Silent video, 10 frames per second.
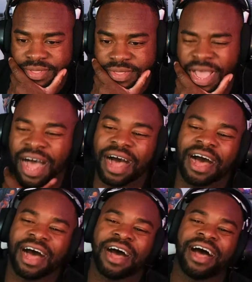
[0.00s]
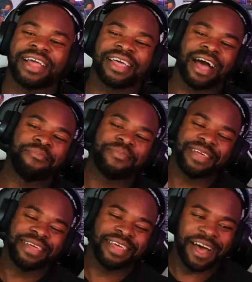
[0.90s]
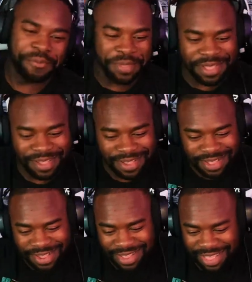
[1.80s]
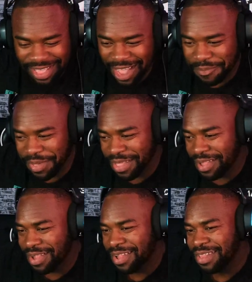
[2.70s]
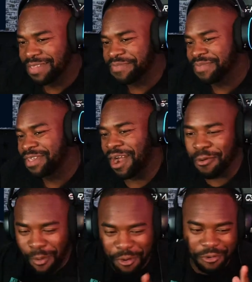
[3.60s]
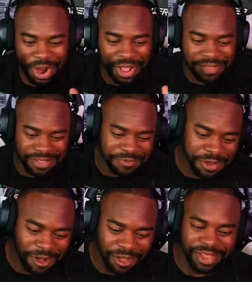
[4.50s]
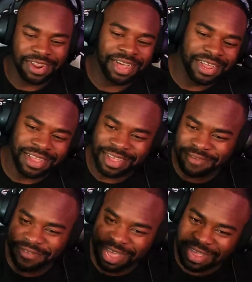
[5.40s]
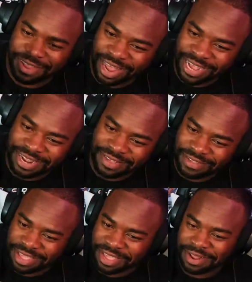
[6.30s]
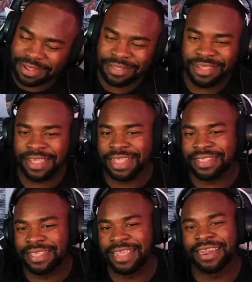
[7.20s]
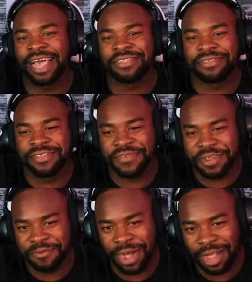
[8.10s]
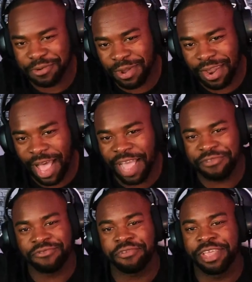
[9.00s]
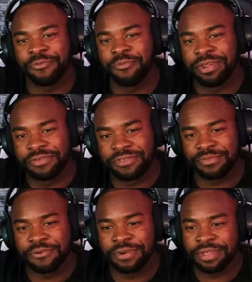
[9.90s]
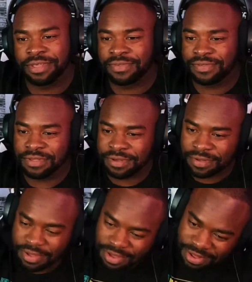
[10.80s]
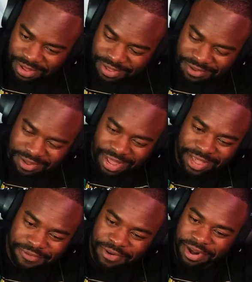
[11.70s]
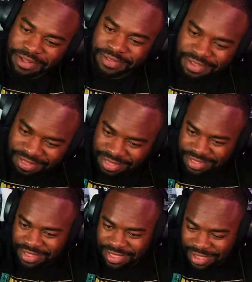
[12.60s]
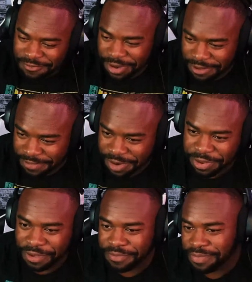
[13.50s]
Ah got me. It got me. It got me. All right, one more round. I'm gonna call it a night. And if you guys like this, and I get let's say I get 10 likes in this video, I'll do a live stream where we do some more of these. Let's do the last round. So here we go.